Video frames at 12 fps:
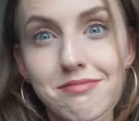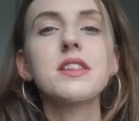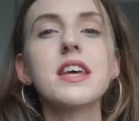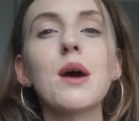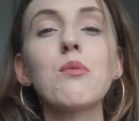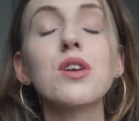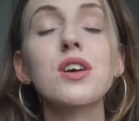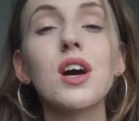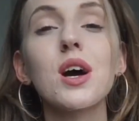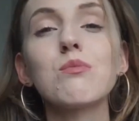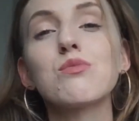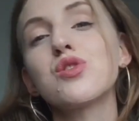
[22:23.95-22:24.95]
Then when it
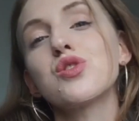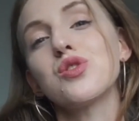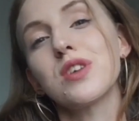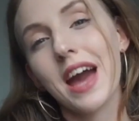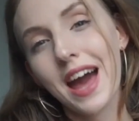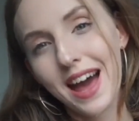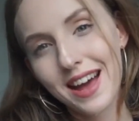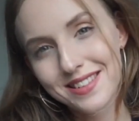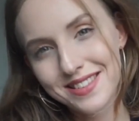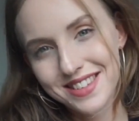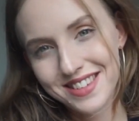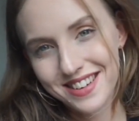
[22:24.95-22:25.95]
comes to
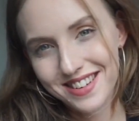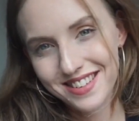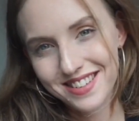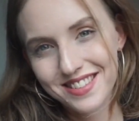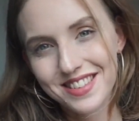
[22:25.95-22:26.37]
Cancer,